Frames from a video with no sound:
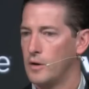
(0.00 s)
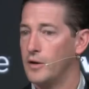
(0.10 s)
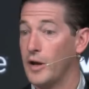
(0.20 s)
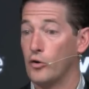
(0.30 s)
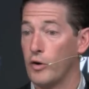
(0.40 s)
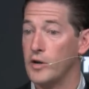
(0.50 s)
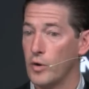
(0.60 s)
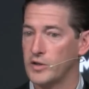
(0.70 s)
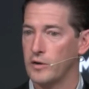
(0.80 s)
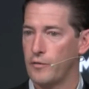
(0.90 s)
Yeah, great
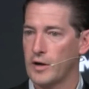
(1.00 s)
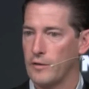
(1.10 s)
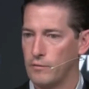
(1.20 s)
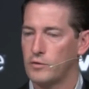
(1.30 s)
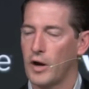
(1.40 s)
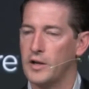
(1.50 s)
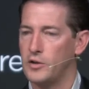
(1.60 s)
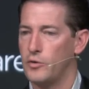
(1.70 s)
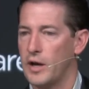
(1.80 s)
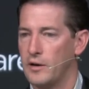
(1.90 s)
question. In fact, I've tried to
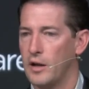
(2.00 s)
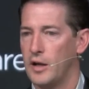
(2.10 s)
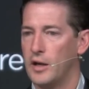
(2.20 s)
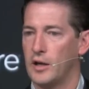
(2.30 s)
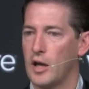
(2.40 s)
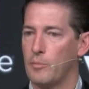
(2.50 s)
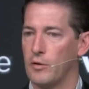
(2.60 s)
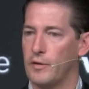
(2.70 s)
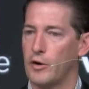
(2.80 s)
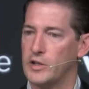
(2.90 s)
do that uh, in a couple
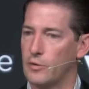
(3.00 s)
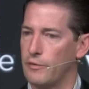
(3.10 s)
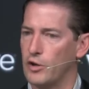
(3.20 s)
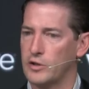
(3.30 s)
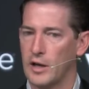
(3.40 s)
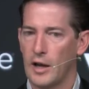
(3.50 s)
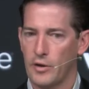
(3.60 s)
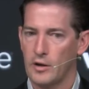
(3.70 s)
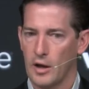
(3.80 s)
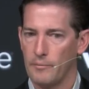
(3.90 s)
of areas that we've looked at. I
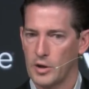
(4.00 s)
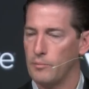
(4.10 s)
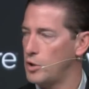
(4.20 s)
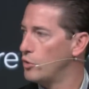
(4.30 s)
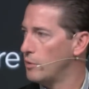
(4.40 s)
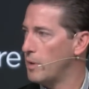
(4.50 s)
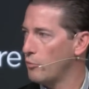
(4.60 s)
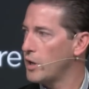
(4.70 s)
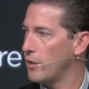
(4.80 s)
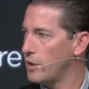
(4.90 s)
think um, compute and
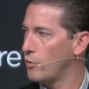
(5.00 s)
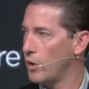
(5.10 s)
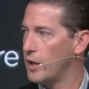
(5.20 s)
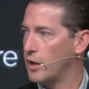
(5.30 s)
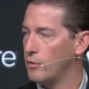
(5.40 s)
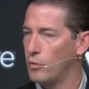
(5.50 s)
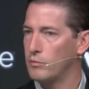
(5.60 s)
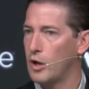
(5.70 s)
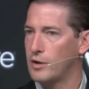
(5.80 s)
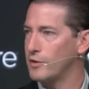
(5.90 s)
memory, I think we're at a,
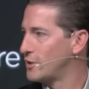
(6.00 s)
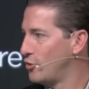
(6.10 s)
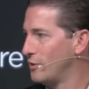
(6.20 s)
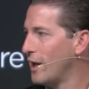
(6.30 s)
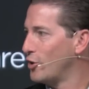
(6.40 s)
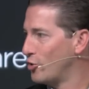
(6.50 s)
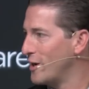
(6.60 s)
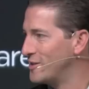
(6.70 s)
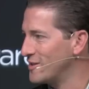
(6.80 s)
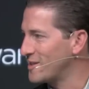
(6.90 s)
I'll give us letter
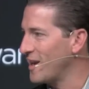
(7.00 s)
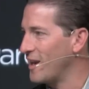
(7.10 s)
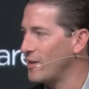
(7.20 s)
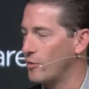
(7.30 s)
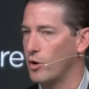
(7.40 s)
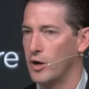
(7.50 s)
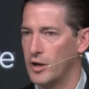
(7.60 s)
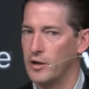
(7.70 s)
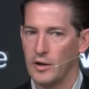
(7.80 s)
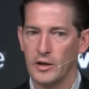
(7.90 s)
grades instead. I think okay, we're at
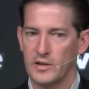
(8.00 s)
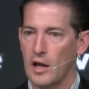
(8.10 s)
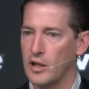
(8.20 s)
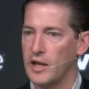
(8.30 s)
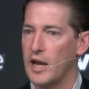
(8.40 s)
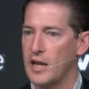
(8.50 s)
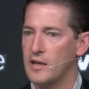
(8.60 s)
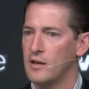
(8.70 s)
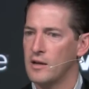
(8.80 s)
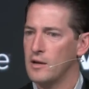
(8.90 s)
a, a yeah. solid A.
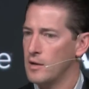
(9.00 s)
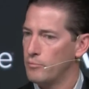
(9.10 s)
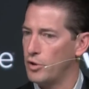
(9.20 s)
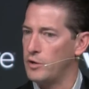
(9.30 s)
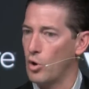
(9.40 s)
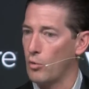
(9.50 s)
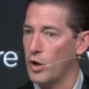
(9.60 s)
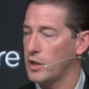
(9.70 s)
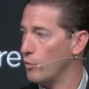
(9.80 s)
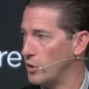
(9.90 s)
Uh-huh. Plenty more
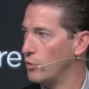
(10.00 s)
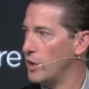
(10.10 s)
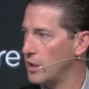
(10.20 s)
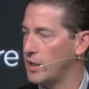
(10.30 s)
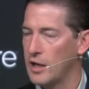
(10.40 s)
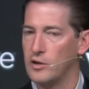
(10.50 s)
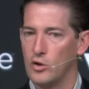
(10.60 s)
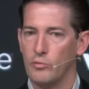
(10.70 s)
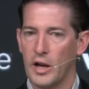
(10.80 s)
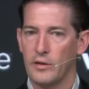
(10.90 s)
work that we're doing and can
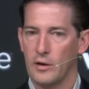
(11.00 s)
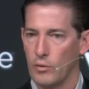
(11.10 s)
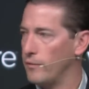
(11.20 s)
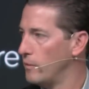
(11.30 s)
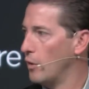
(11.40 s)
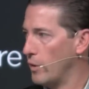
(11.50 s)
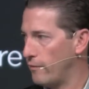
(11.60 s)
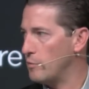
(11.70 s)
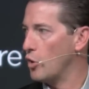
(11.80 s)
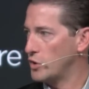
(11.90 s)
do, but I think we're, you know, with
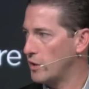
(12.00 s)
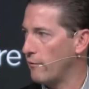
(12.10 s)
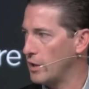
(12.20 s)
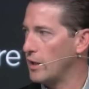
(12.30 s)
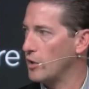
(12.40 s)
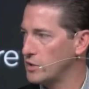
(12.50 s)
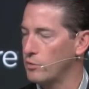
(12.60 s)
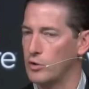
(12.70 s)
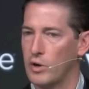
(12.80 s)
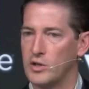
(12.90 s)
vMotion and everything else,
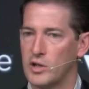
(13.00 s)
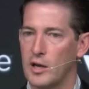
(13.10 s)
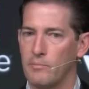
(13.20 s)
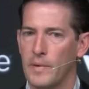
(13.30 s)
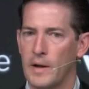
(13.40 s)
we're in great shape.